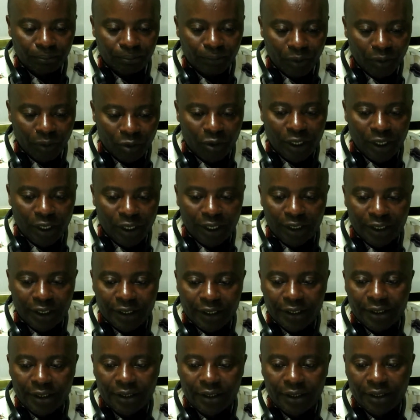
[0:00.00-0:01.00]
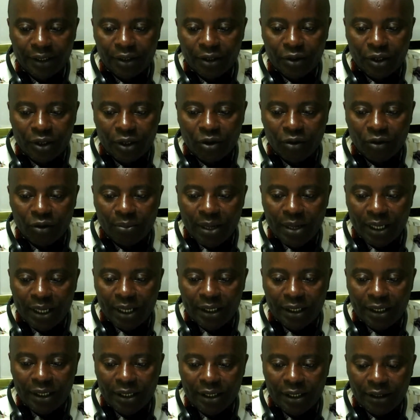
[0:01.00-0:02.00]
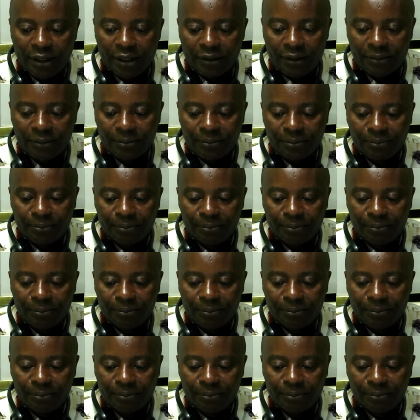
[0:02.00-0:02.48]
All right. So go back here.